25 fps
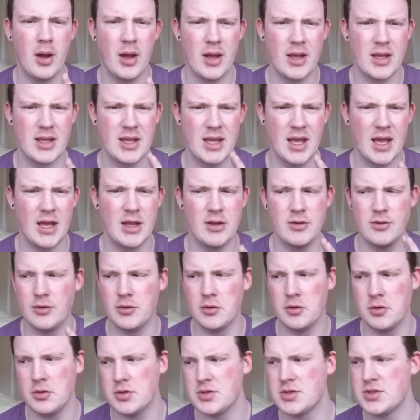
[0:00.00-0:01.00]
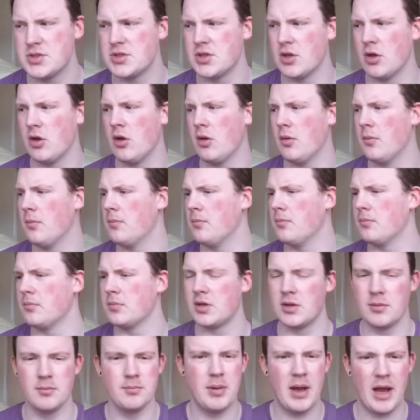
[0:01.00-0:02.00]
I can do
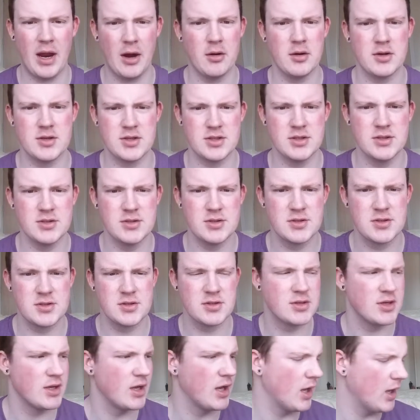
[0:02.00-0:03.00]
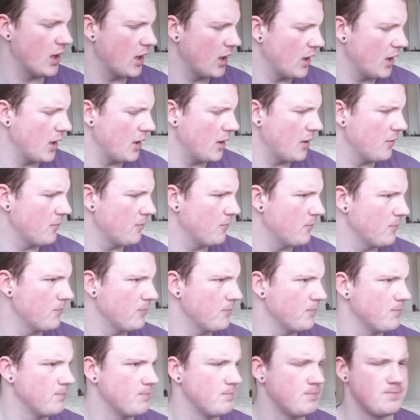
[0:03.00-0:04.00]
some comparisons
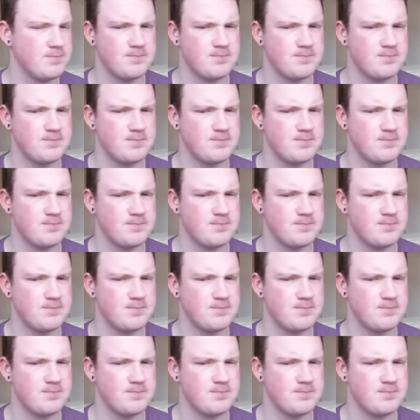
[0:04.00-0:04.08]
of